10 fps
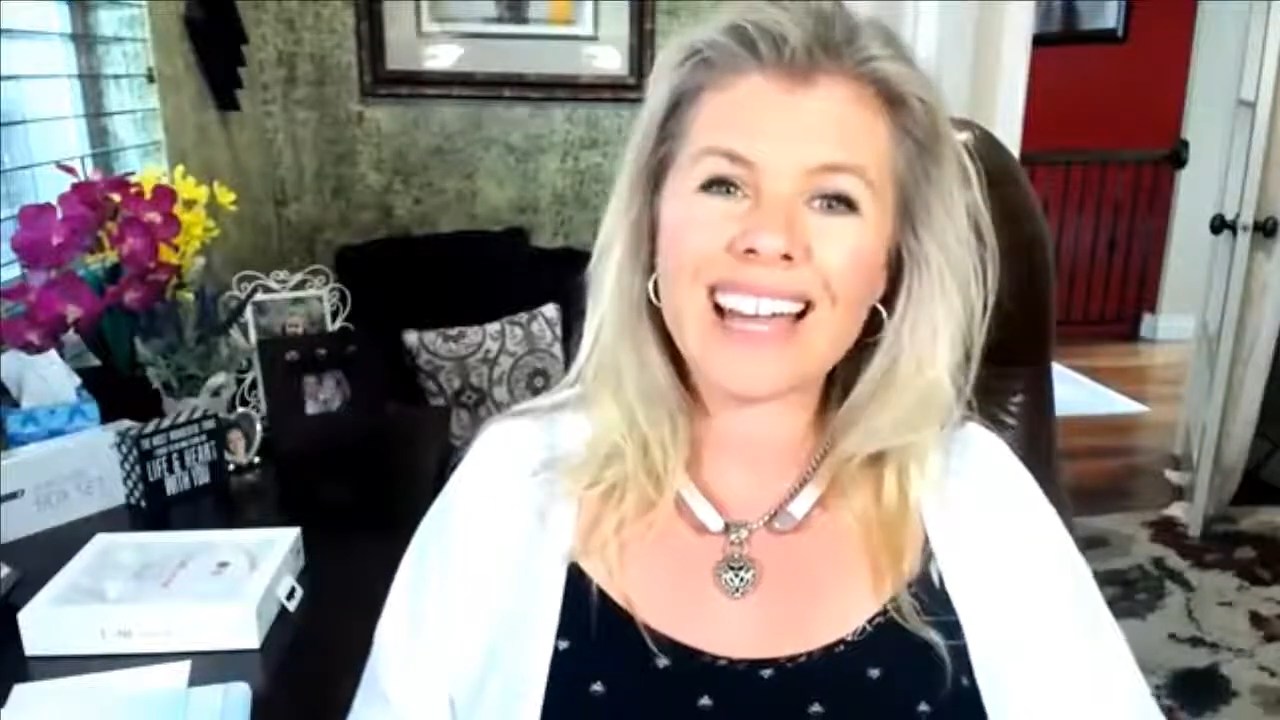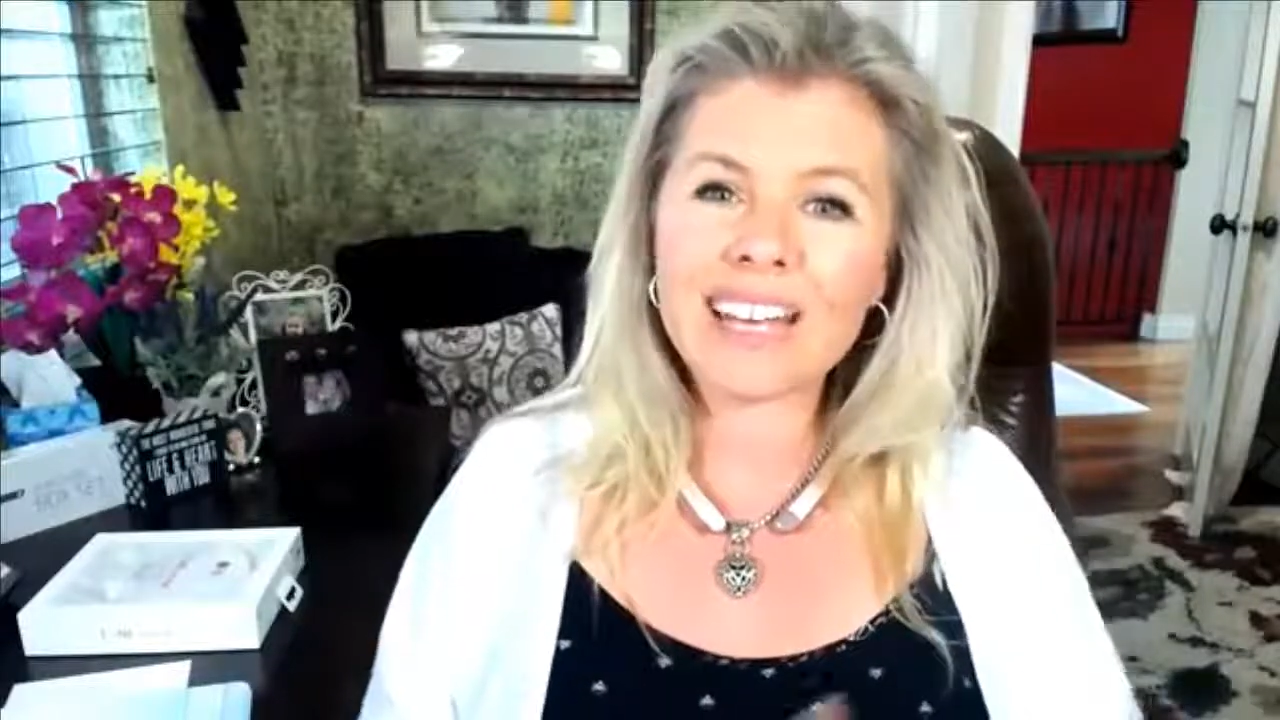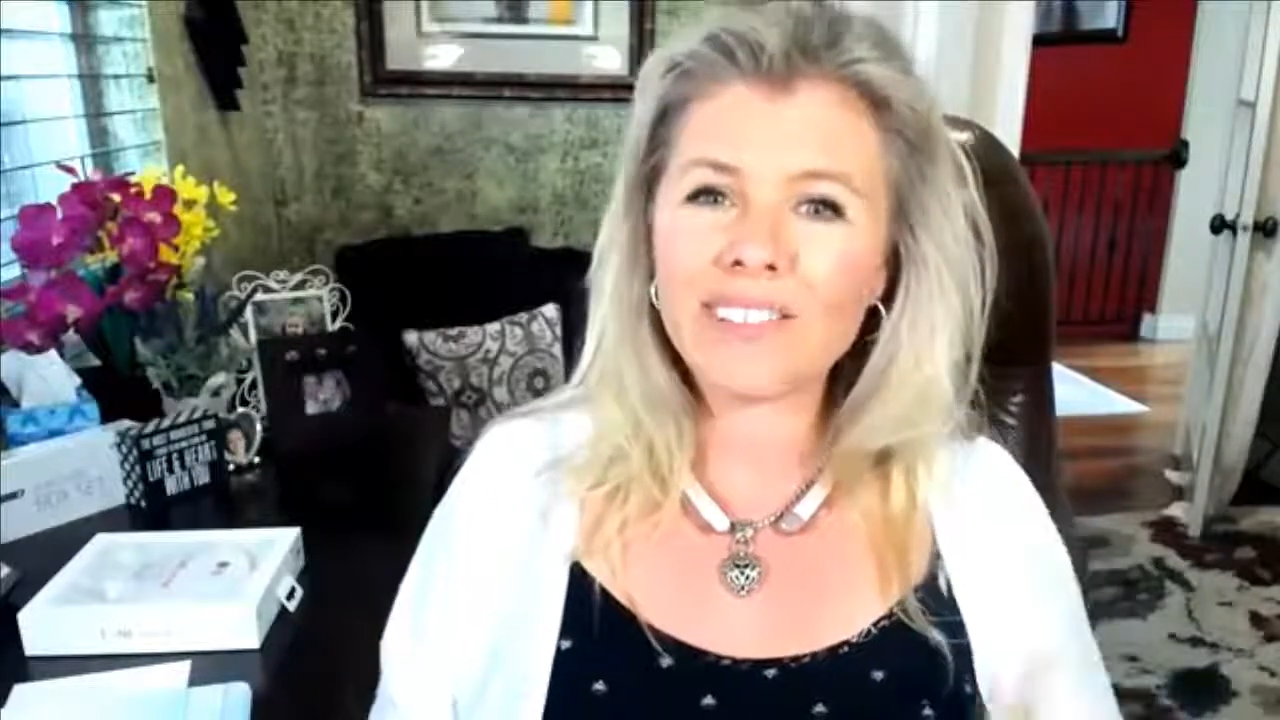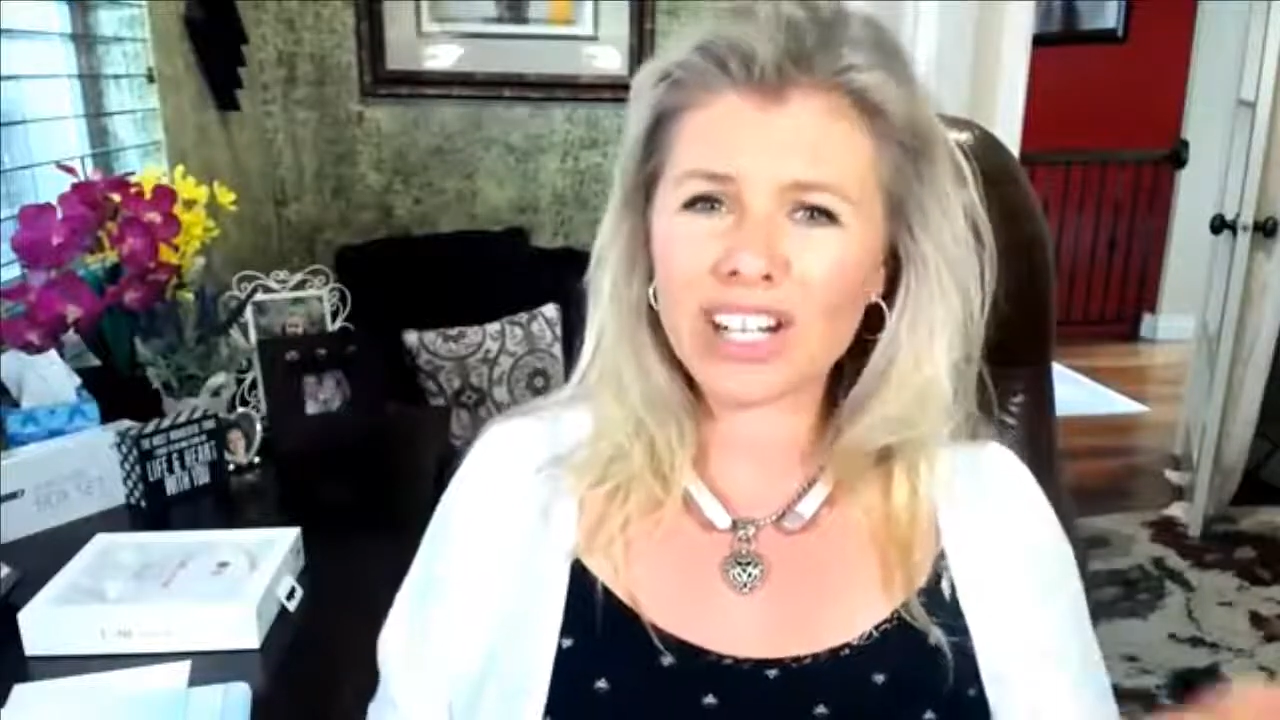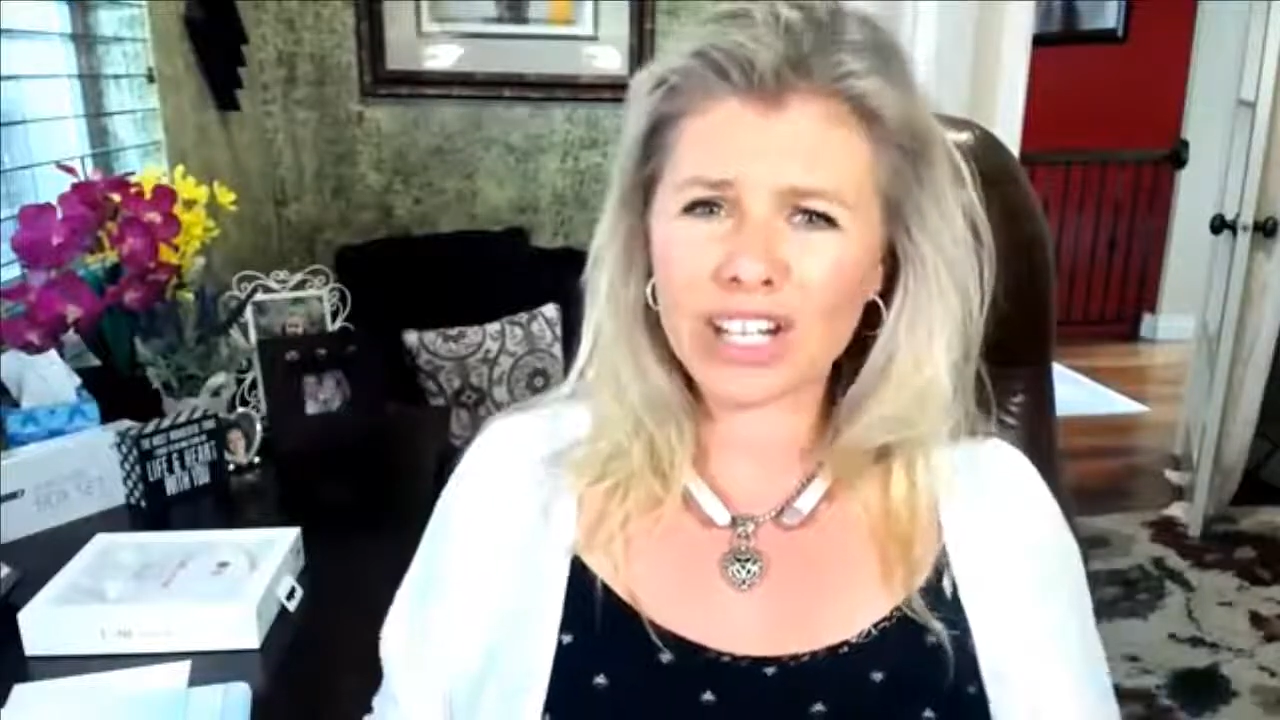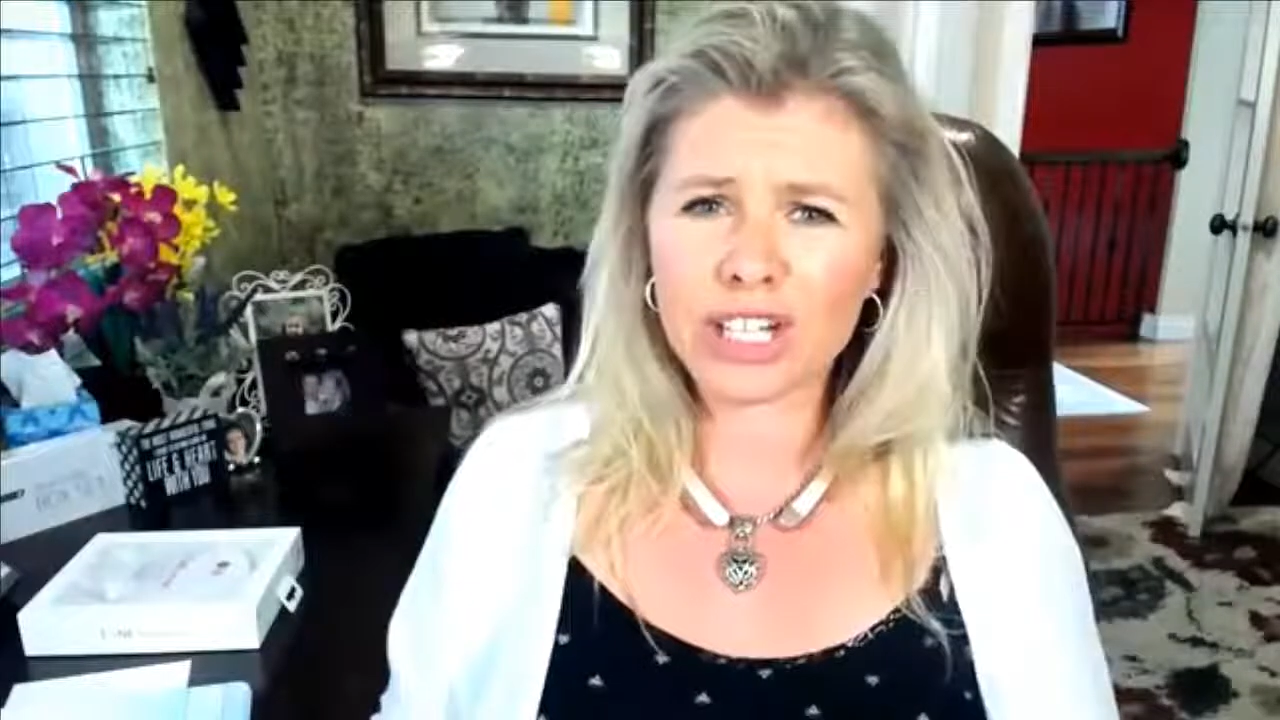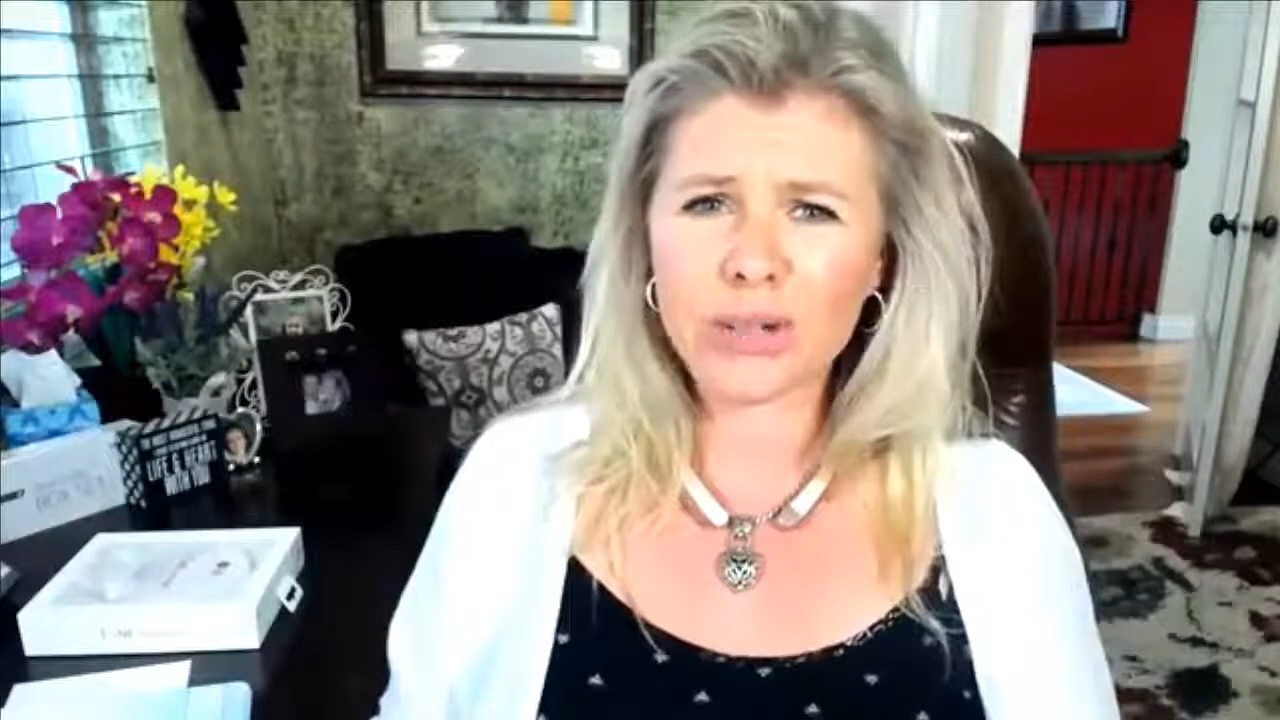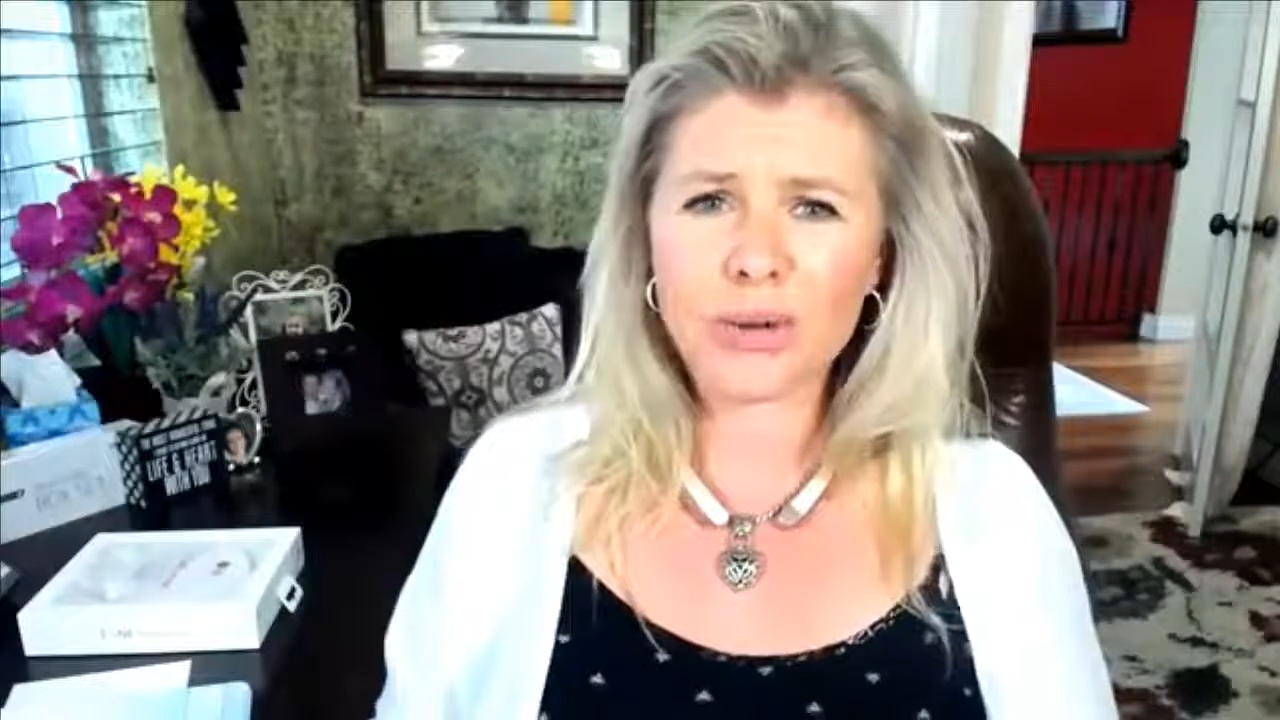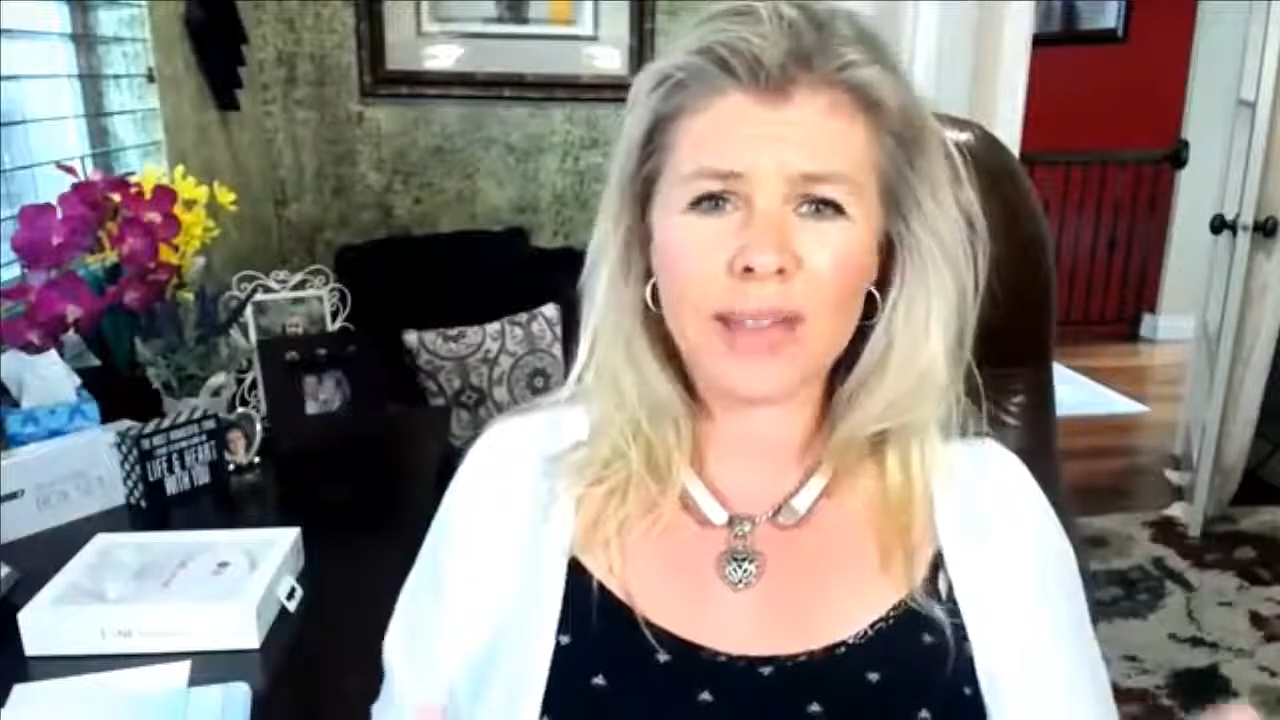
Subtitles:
That's kind of a